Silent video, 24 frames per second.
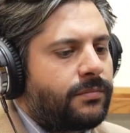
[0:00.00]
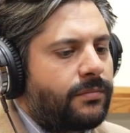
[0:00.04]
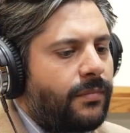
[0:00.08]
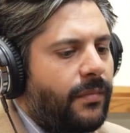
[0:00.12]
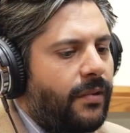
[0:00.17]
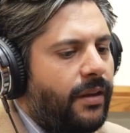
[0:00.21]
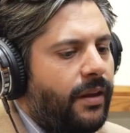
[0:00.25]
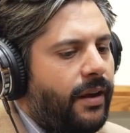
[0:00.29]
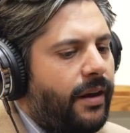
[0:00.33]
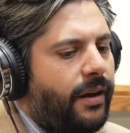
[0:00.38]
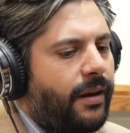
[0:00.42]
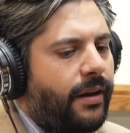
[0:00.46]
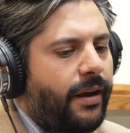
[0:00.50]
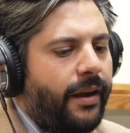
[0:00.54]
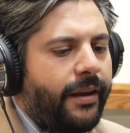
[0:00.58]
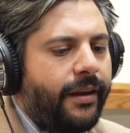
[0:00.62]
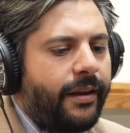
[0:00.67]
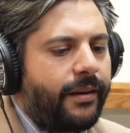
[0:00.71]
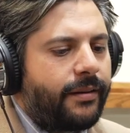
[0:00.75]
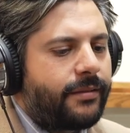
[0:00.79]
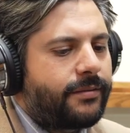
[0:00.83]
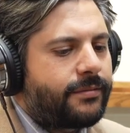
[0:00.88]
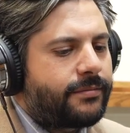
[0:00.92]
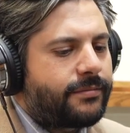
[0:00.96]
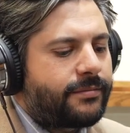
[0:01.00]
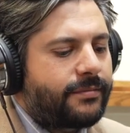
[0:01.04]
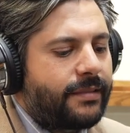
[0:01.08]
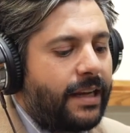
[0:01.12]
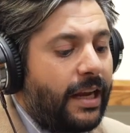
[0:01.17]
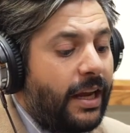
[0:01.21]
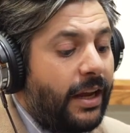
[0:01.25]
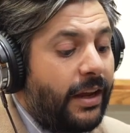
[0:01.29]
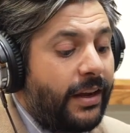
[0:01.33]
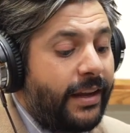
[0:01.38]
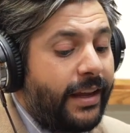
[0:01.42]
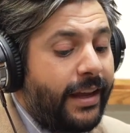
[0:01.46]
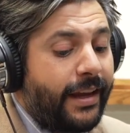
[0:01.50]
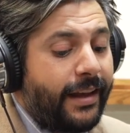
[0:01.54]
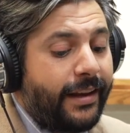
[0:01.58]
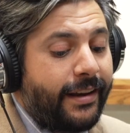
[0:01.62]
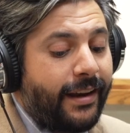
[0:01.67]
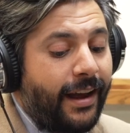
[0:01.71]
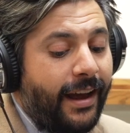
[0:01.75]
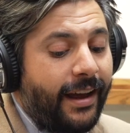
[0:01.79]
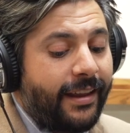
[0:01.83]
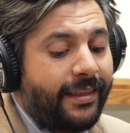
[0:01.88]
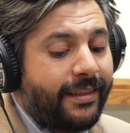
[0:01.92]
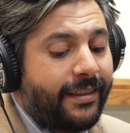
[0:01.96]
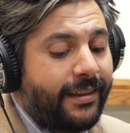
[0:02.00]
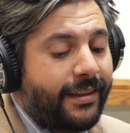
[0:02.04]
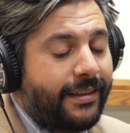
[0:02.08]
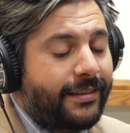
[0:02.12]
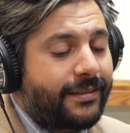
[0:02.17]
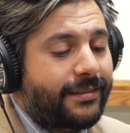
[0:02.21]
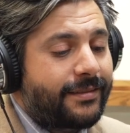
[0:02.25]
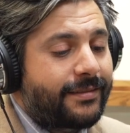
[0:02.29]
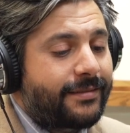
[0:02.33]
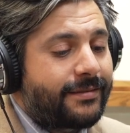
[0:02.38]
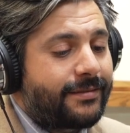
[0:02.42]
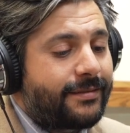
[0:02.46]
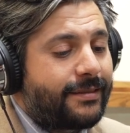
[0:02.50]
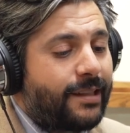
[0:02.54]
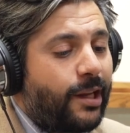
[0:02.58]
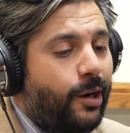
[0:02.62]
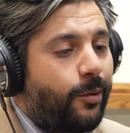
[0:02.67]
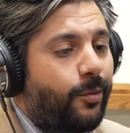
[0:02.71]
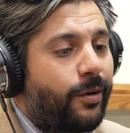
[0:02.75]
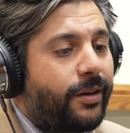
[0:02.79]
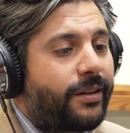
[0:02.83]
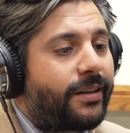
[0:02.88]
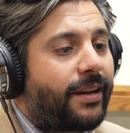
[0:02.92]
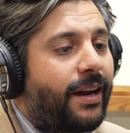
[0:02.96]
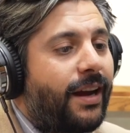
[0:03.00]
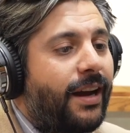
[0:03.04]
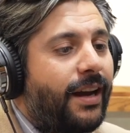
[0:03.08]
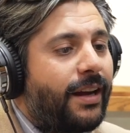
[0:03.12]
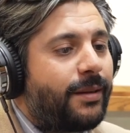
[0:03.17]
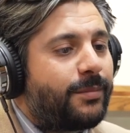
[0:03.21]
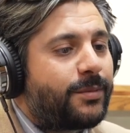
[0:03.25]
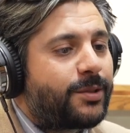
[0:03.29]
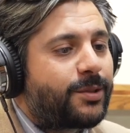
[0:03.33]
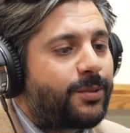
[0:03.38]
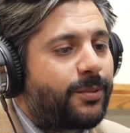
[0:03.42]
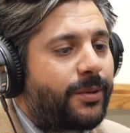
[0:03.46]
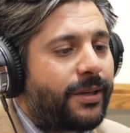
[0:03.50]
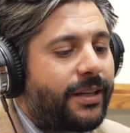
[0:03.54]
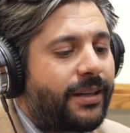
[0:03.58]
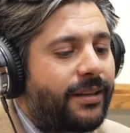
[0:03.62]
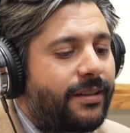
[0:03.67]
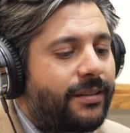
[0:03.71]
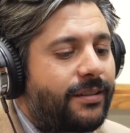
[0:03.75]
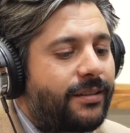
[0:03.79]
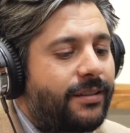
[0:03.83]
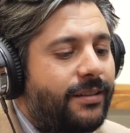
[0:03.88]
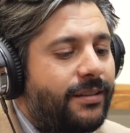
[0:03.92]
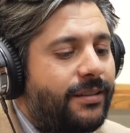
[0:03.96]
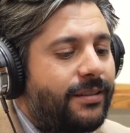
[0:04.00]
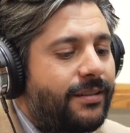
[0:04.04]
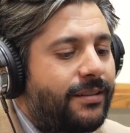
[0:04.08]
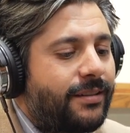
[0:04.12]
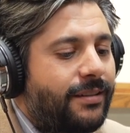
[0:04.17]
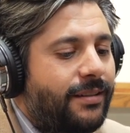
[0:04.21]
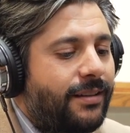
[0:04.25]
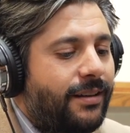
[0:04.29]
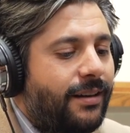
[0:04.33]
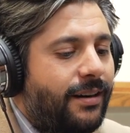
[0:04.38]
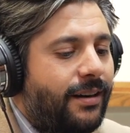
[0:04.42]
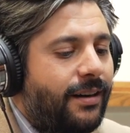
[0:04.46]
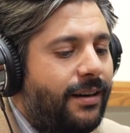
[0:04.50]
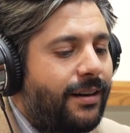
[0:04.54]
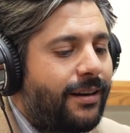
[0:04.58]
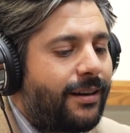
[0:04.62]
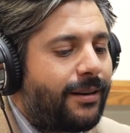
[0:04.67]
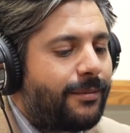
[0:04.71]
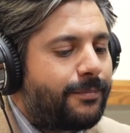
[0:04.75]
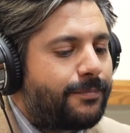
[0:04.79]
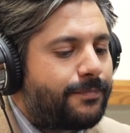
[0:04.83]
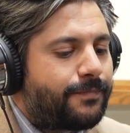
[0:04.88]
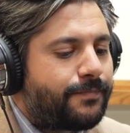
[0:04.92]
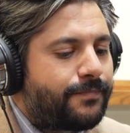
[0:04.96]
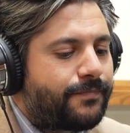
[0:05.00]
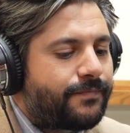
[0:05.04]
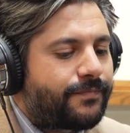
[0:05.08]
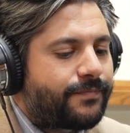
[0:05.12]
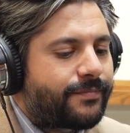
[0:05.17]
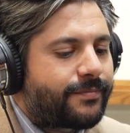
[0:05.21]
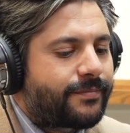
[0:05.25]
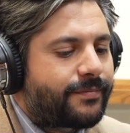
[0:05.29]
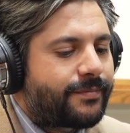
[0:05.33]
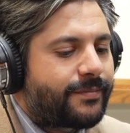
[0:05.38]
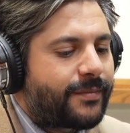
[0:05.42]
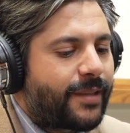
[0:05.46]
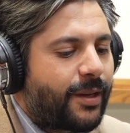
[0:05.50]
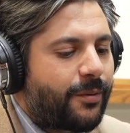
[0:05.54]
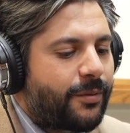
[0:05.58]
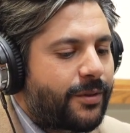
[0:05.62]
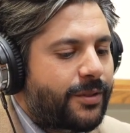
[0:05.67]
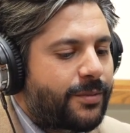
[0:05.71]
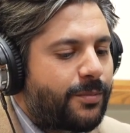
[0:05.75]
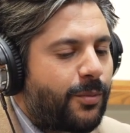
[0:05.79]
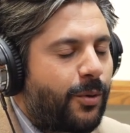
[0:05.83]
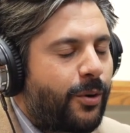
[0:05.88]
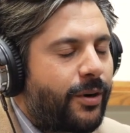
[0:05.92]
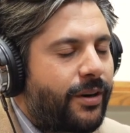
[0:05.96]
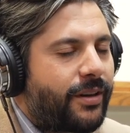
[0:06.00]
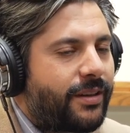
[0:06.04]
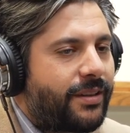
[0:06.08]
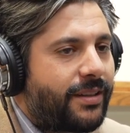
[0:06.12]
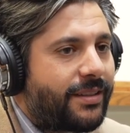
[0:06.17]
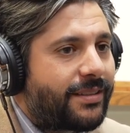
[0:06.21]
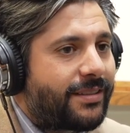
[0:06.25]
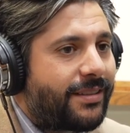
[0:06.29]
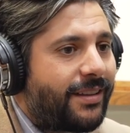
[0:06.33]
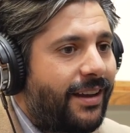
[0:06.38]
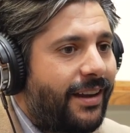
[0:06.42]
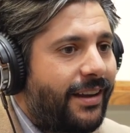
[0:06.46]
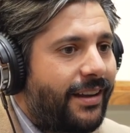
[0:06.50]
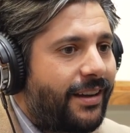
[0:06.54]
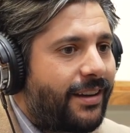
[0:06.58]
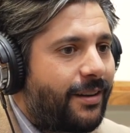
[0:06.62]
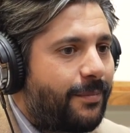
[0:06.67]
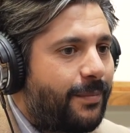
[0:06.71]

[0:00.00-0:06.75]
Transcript: Yeah, and again, I think there were times where there was more to dislike,